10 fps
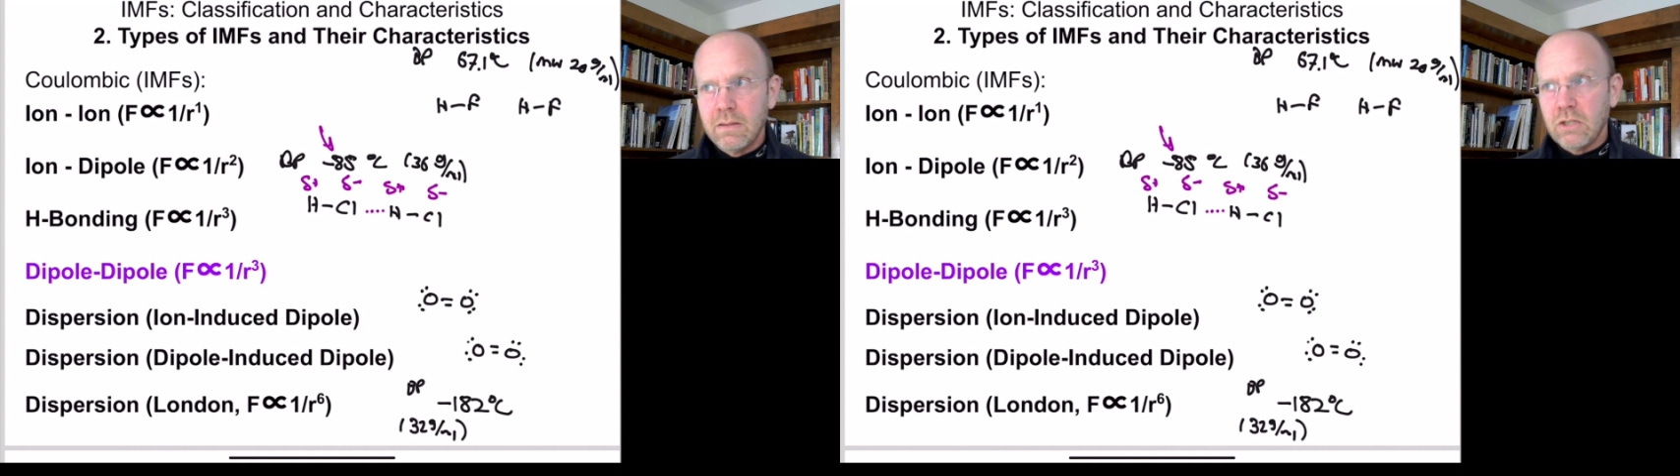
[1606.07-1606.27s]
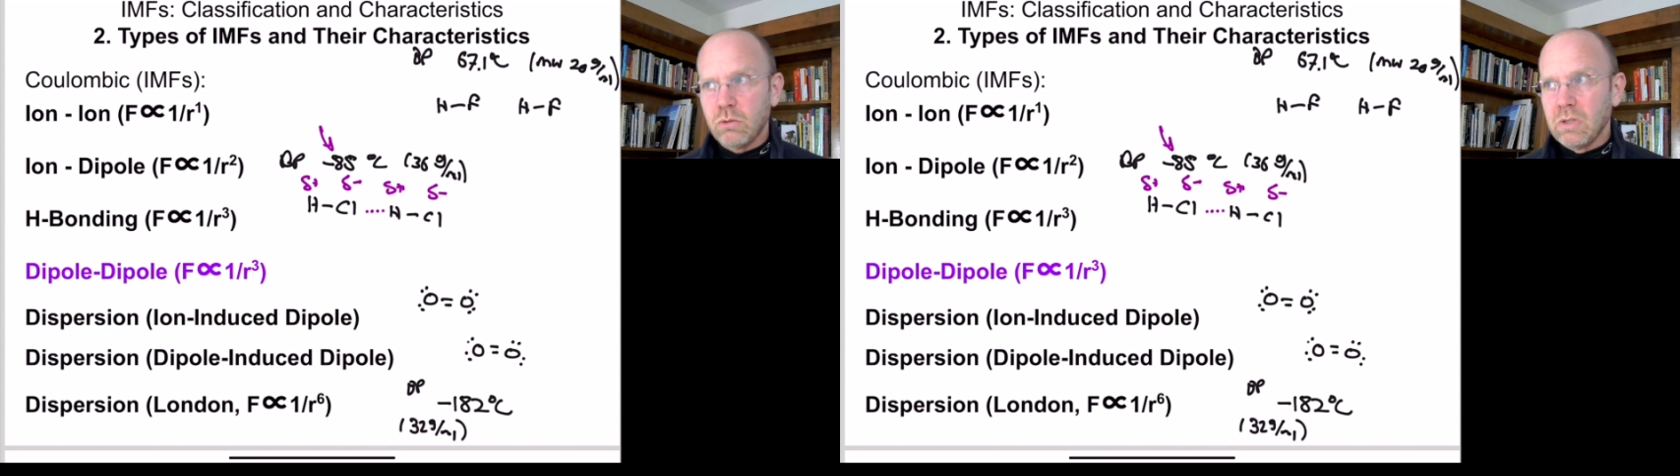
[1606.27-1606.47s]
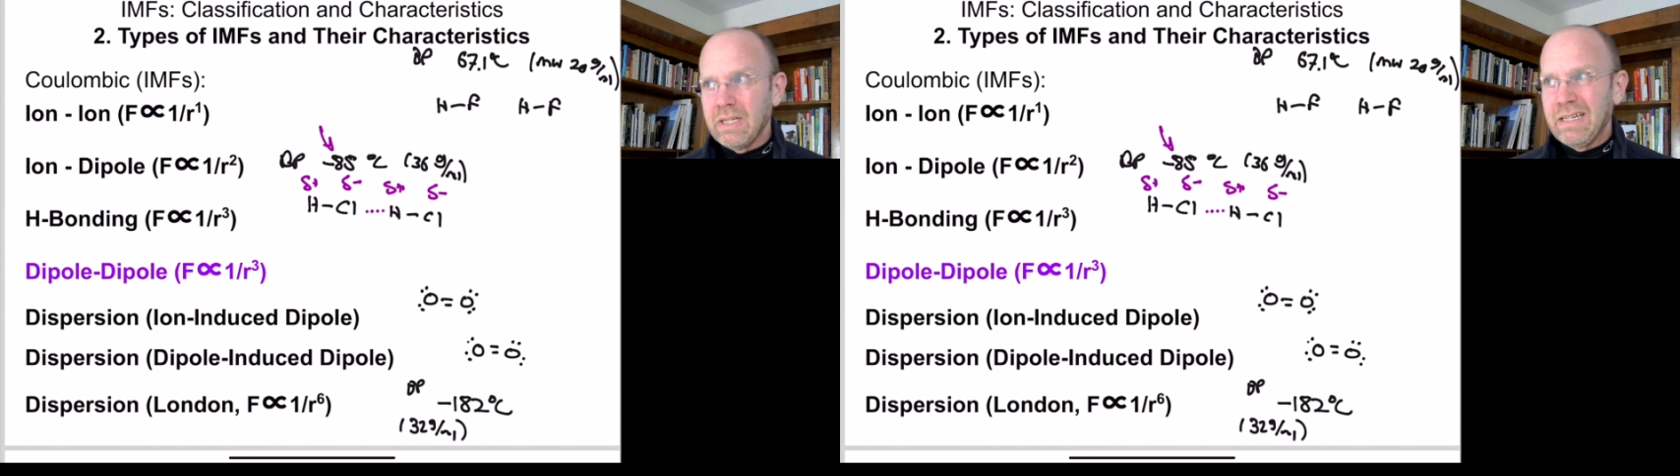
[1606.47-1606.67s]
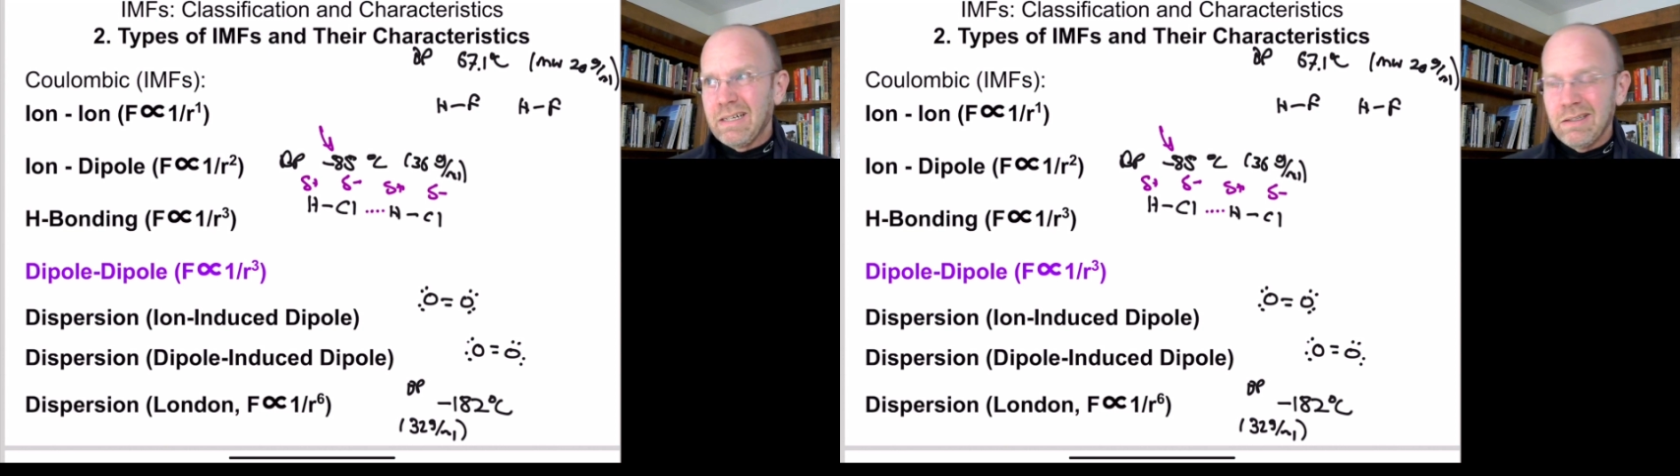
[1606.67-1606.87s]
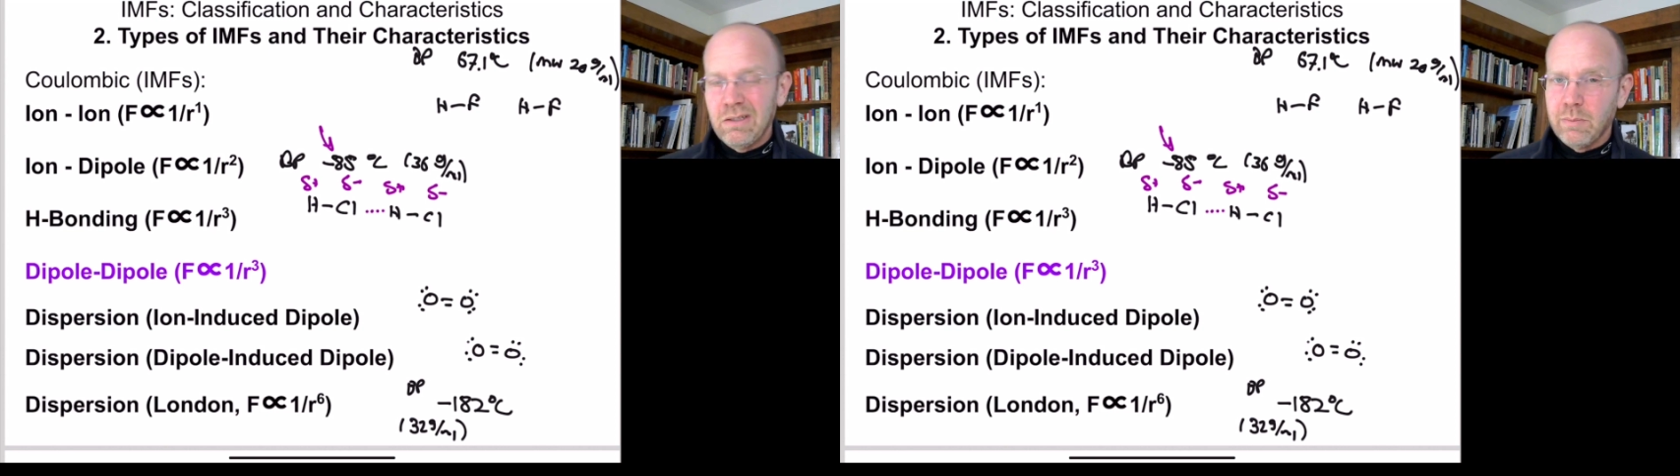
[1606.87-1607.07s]
related
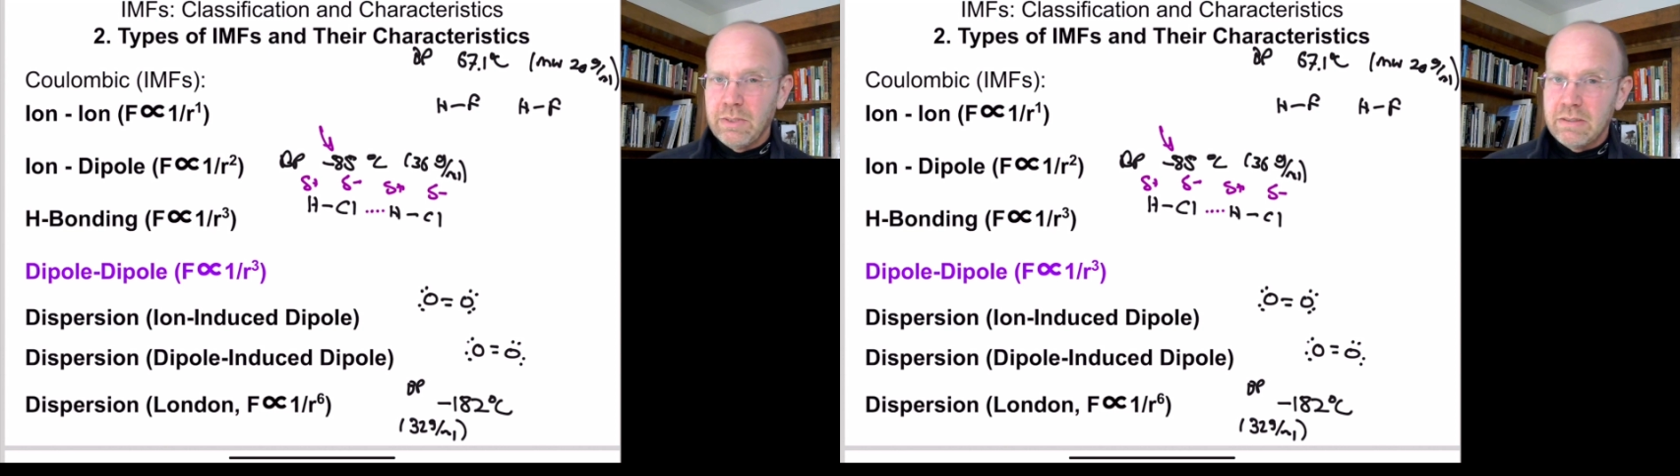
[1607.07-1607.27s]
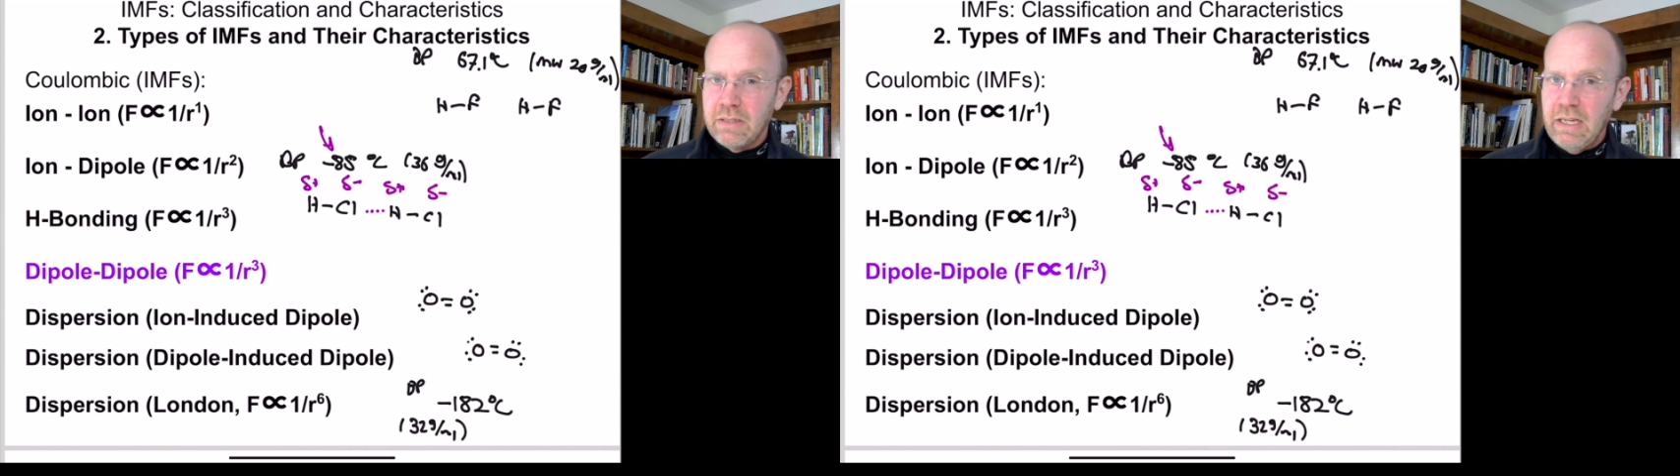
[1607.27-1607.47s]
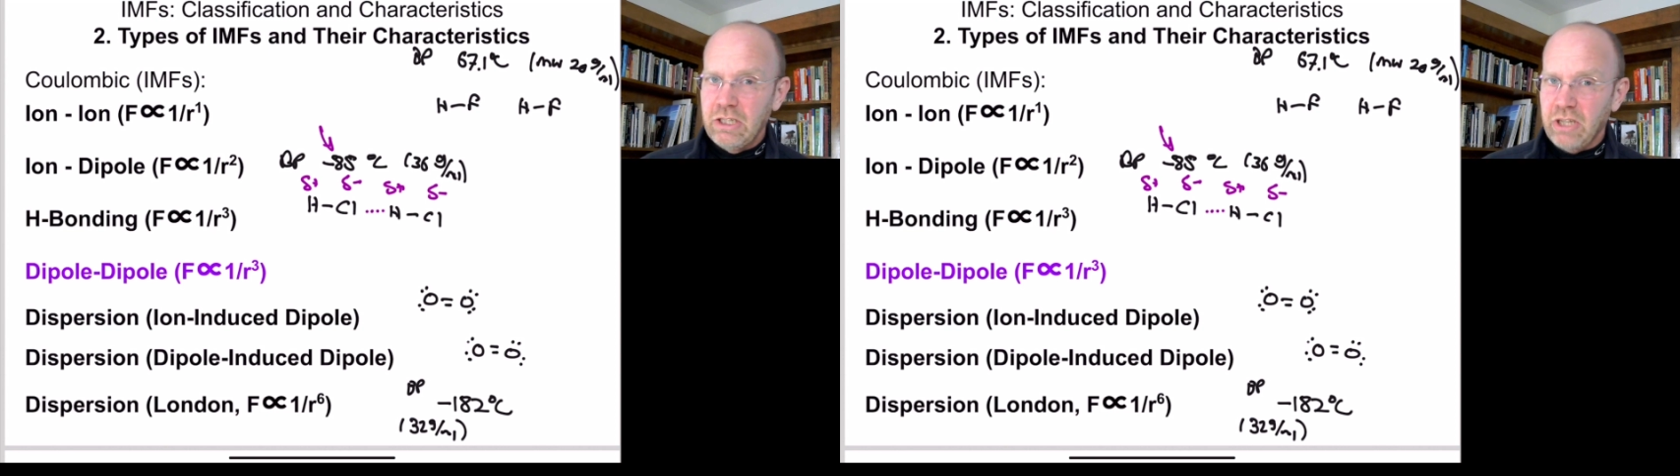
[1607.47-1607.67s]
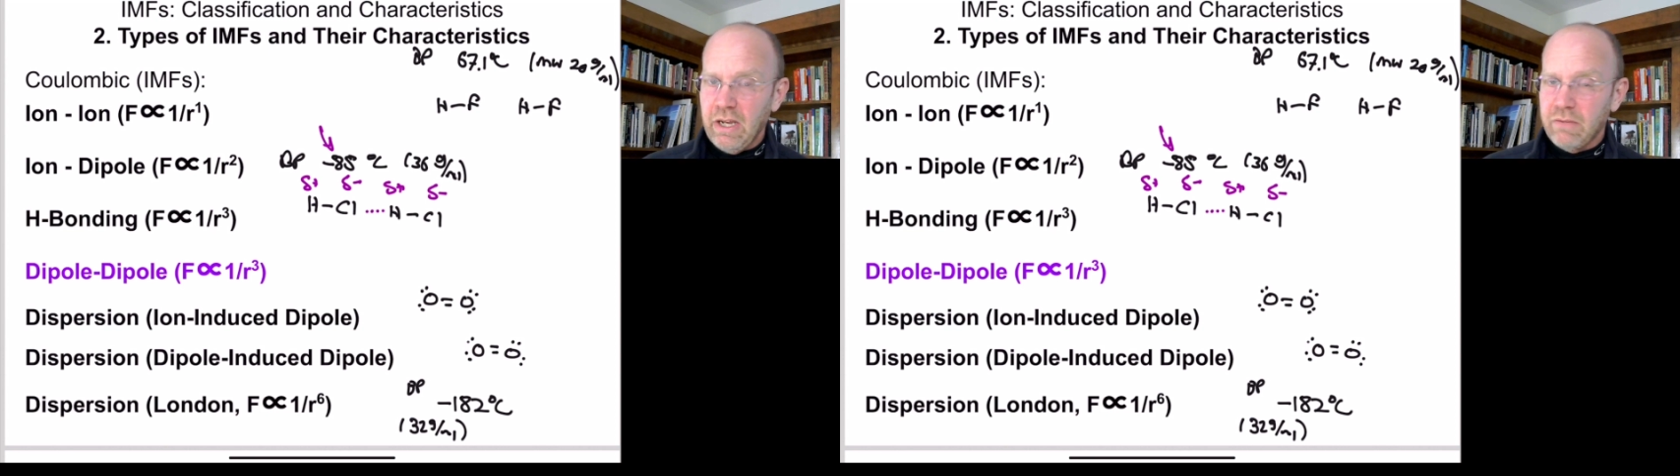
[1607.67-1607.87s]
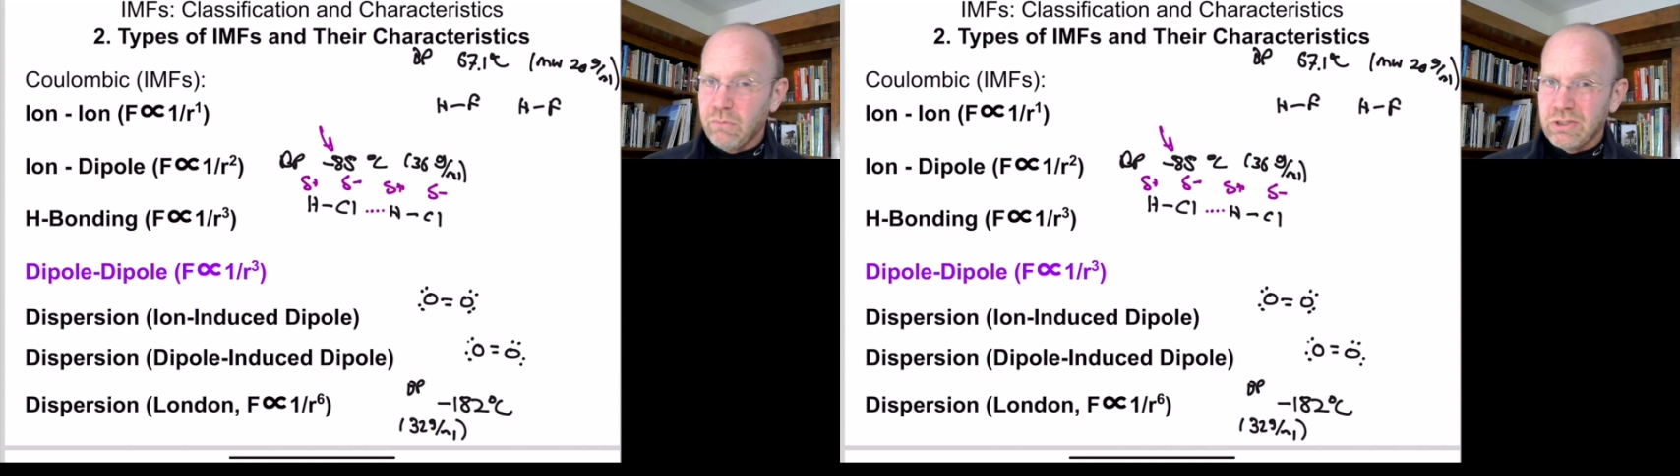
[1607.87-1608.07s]
a little bit to HF,